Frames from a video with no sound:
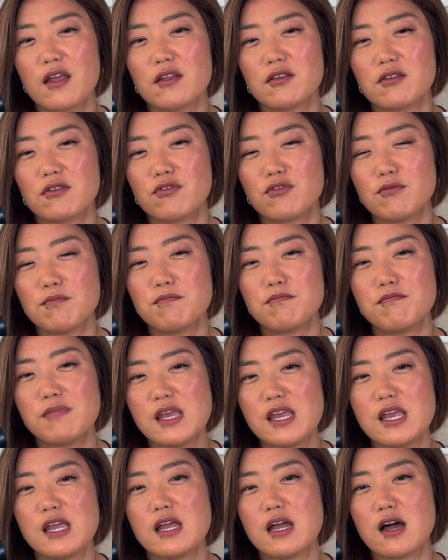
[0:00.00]
to
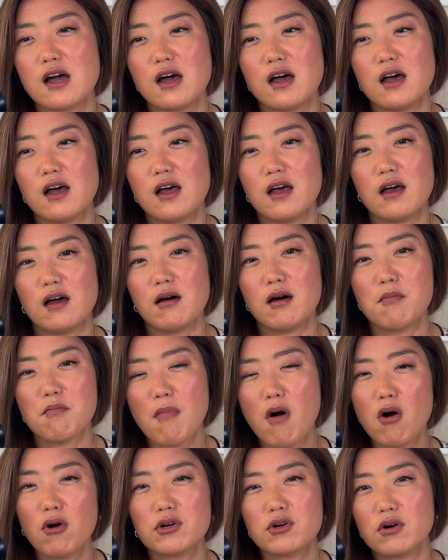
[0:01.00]
be a
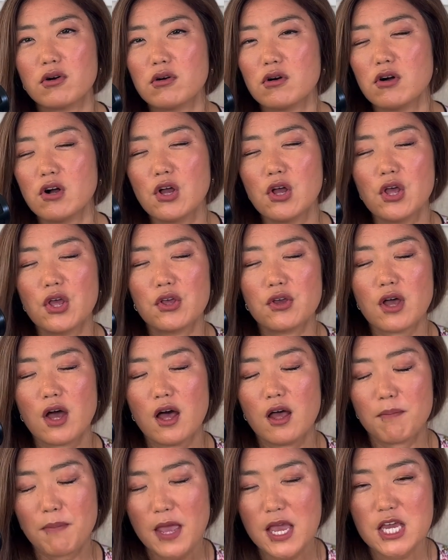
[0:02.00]
model
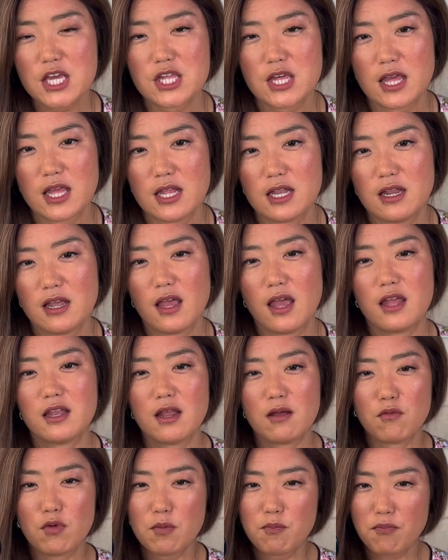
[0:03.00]
patient, and
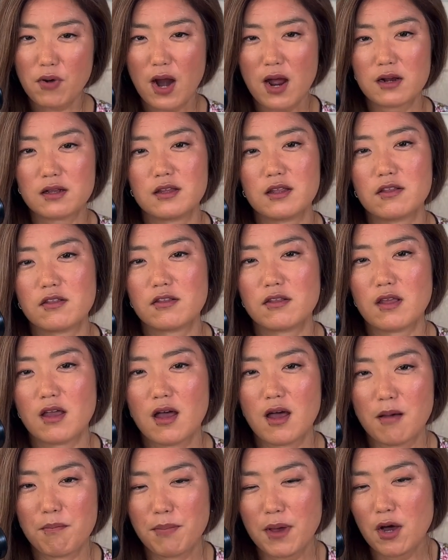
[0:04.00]
then we practice
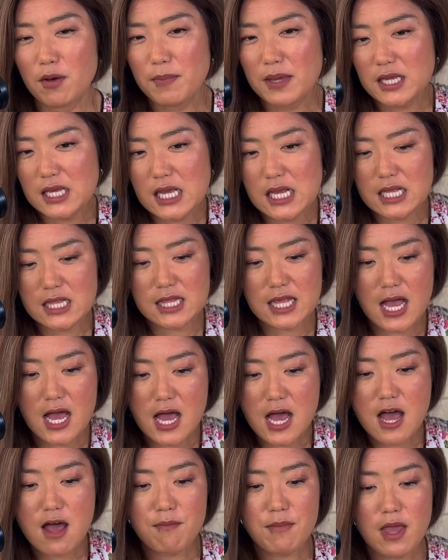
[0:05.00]
pelvic
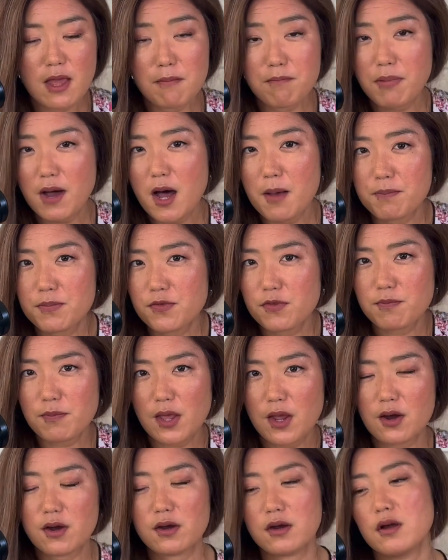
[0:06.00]
exam and pap
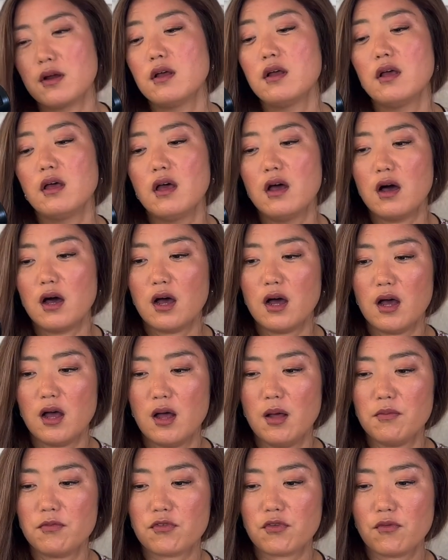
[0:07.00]
smear.
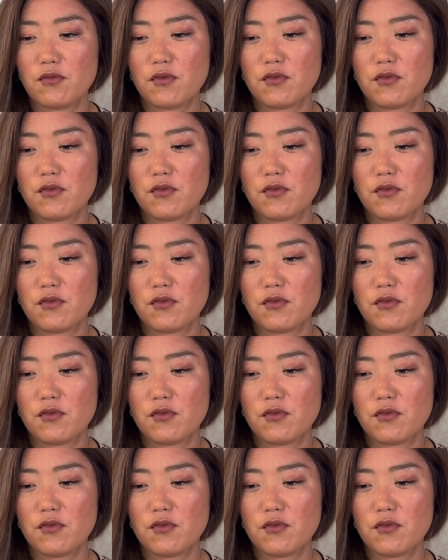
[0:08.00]
So